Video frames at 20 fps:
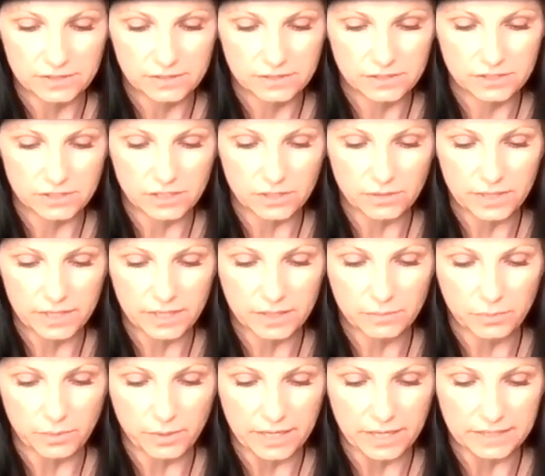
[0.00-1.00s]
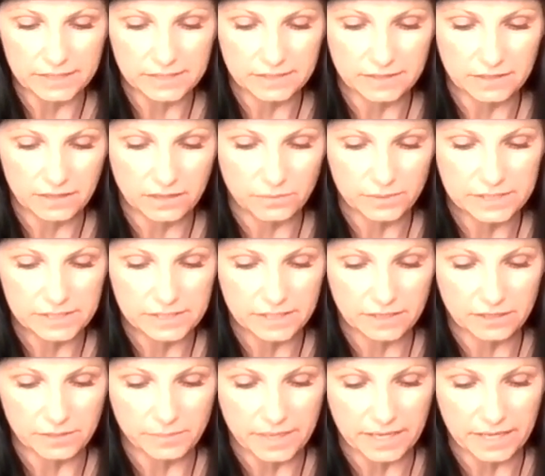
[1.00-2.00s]
stoic and pressed and always
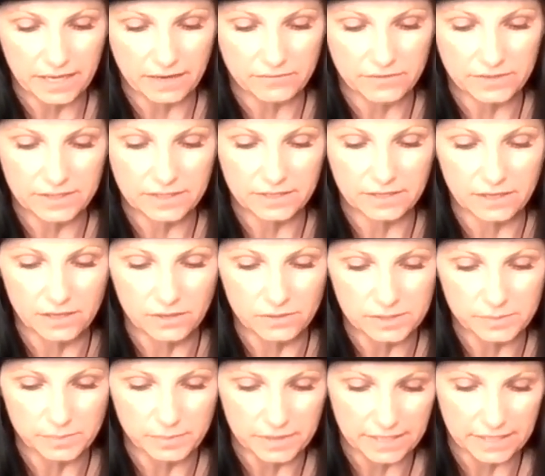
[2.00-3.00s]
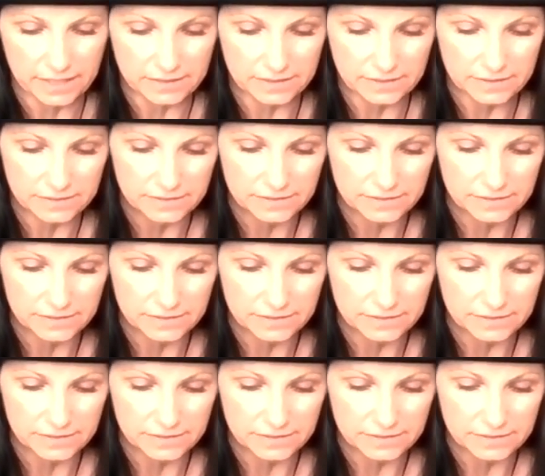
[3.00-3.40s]
there to make everything go as planned.